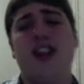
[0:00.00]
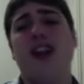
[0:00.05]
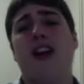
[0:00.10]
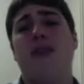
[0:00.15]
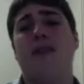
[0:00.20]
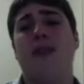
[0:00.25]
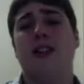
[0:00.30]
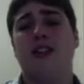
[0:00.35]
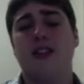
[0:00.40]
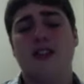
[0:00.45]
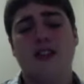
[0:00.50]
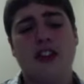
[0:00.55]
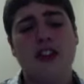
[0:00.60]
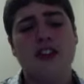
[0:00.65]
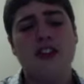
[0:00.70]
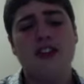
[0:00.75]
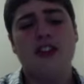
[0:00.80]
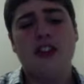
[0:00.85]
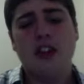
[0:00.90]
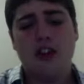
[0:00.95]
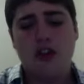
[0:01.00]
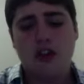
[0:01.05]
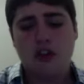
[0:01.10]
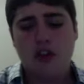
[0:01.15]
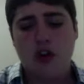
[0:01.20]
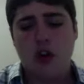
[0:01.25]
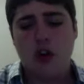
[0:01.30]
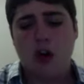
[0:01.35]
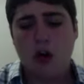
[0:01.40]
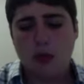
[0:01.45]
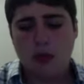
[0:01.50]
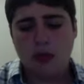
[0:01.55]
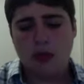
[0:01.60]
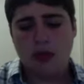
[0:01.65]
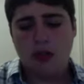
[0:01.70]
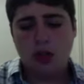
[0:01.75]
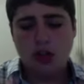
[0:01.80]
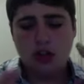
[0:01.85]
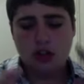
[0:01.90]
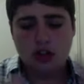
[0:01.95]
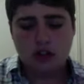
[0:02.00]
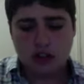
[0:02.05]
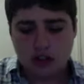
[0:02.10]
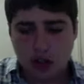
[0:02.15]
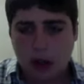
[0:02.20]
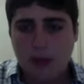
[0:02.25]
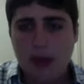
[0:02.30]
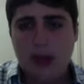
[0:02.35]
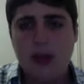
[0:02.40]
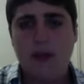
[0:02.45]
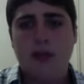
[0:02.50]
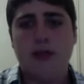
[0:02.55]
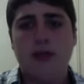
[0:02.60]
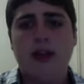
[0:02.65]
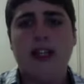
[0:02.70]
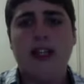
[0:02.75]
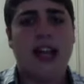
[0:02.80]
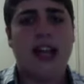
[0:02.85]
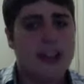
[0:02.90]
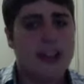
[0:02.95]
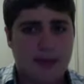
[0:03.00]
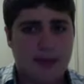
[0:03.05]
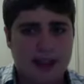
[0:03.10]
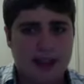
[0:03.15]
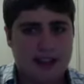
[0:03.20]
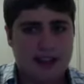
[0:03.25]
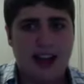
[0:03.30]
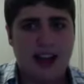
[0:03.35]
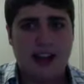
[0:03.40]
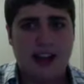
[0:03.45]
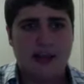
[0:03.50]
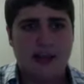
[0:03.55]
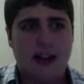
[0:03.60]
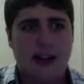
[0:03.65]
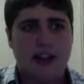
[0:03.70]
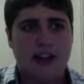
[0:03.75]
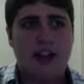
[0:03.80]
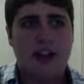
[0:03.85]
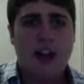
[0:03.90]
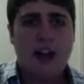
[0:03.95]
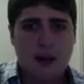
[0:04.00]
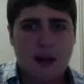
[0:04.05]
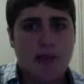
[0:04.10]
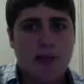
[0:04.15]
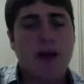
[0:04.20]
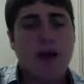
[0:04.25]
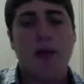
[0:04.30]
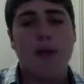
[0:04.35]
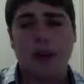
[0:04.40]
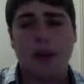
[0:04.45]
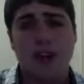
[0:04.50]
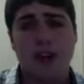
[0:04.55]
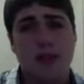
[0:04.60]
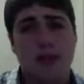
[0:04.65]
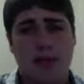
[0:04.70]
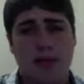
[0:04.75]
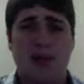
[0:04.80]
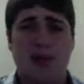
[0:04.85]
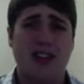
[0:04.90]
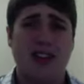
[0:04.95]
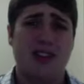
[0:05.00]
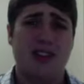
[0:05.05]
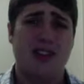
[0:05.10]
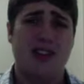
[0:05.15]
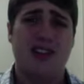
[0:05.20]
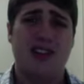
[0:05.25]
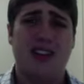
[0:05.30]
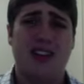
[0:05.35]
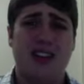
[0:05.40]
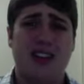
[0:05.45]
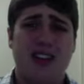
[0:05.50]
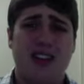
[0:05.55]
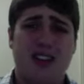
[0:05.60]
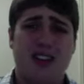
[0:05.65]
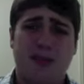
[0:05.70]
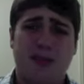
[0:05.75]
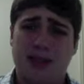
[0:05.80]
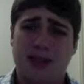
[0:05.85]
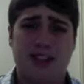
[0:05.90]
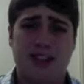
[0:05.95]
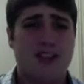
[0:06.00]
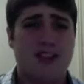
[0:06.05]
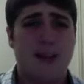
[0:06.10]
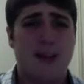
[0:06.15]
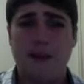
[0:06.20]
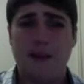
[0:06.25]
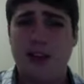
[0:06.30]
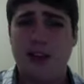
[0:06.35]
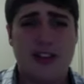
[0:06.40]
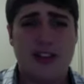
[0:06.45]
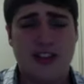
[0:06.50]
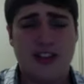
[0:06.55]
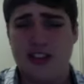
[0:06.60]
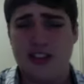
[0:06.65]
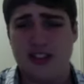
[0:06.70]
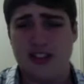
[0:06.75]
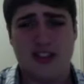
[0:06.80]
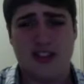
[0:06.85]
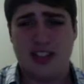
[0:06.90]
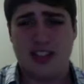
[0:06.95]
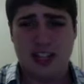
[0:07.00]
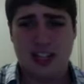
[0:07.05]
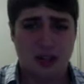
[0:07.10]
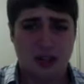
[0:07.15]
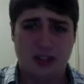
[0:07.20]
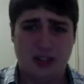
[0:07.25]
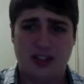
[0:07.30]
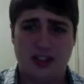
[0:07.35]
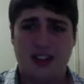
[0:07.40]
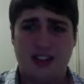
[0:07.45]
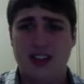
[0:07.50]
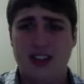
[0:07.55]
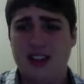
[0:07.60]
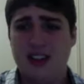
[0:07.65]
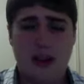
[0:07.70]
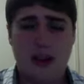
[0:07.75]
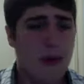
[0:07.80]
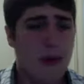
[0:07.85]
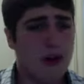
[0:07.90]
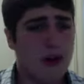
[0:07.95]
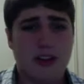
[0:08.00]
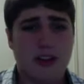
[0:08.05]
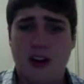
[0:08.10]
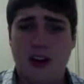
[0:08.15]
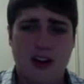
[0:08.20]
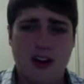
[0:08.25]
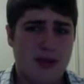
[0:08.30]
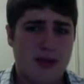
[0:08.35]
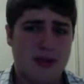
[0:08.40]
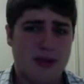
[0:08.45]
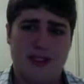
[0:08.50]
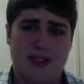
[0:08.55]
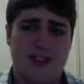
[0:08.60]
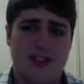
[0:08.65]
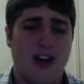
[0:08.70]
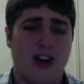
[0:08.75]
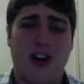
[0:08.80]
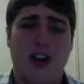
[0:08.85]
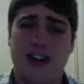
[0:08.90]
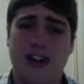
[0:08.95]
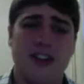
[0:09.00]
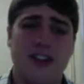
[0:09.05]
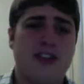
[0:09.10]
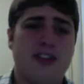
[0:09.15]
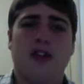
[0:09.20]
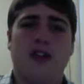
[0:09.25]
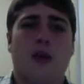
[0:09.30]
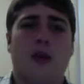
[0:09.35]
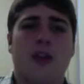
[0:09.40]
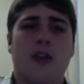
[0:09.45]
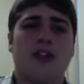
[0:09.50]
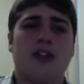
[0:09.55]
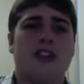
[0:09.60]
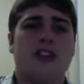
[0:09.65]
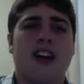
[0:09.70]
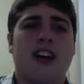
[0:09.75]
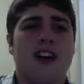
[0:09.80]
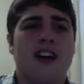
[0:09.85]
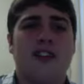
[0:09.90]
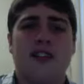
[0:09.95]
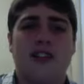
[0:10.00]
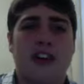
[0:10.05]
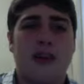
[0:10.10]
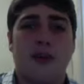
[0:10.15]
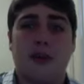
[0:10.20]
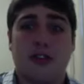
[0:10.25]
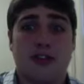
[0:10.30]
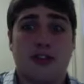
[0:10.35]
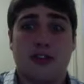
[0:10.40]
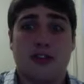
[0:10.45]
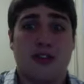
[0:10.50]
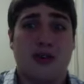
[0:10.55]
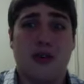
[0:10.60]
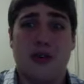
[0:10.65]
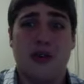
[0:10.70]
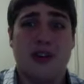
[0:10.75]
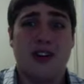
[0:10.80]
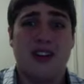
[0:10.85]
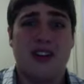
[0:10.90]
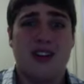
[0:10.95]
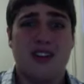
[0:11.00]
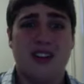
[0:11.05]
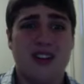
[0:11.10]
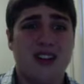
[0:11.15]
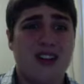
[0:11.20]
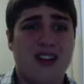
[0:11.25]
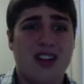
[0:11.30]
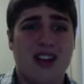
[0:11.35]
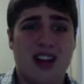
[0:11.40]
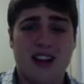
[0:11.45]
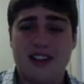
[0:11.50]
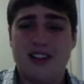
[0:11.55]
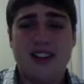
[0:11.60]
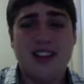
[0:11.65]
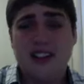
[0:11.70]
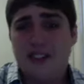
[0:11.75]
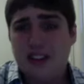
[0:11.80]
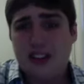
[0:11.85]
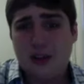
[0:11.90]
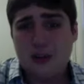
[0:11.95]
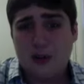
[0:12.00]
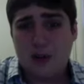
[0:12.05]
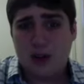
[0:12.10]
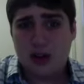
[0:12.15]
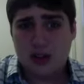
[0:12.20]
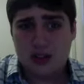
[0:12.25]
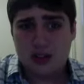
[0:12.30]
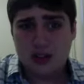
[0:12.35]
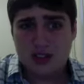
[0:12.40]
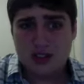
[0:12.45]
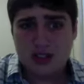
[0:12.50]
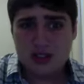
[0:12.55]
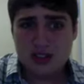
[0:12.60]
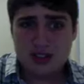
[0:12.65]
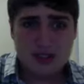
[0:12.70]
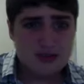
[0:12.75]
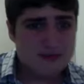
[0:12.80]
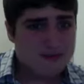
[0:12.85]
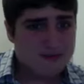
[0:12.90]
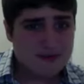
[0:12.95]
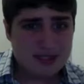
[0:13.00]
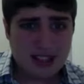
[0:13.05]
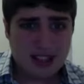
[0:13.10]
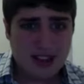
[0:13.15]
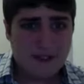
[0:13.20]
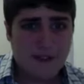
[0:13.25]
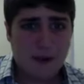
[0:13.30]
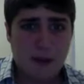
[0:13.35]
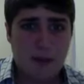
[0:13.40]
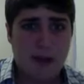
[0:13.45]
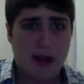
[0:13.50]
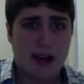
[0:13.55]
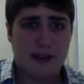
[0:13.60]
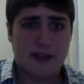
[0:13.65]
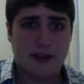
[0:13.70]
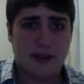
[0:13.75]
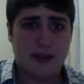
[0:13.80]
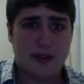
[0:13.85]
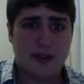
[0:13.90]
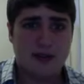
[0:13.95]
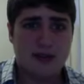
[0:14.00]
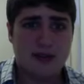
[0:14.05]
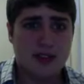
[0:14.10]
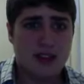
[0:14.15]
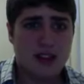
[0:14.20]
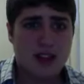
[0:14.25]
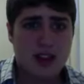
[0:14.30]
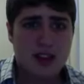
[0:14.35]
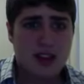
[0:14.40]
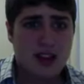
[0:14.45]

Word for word: Fucking hated that match. And it's a shame, because if they just did a normal W W E Last Man Standing match, it probably could have been pretty good. But the stipulation just killed it. It worked hard, but sorry. This is the worst night of Jay Briscoe's career. And it's not even his fault.